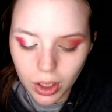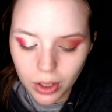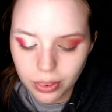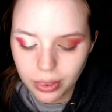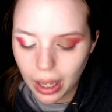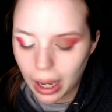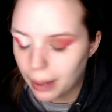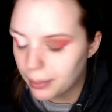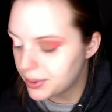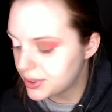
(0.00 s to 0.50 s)

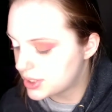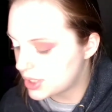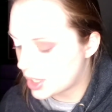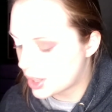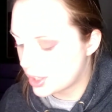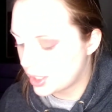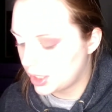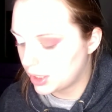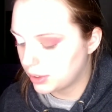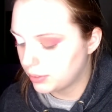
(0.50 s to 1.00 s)
That was the
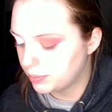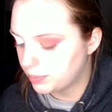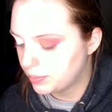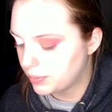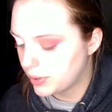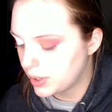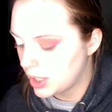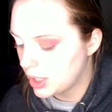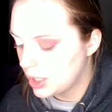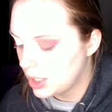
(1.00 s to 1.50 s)
thing.
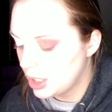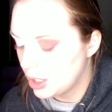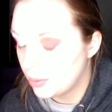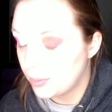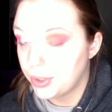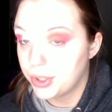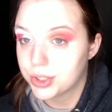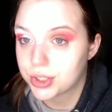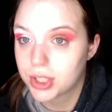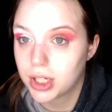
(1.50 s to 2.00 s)

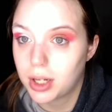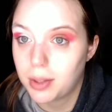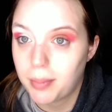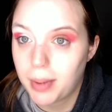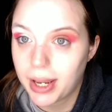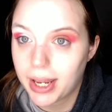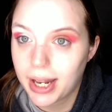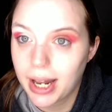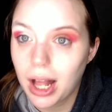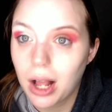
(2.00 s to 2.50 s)
We just couldn't
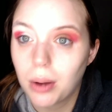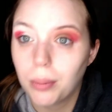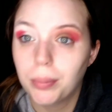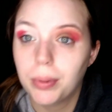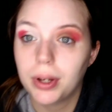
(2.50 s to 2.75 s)
make it out,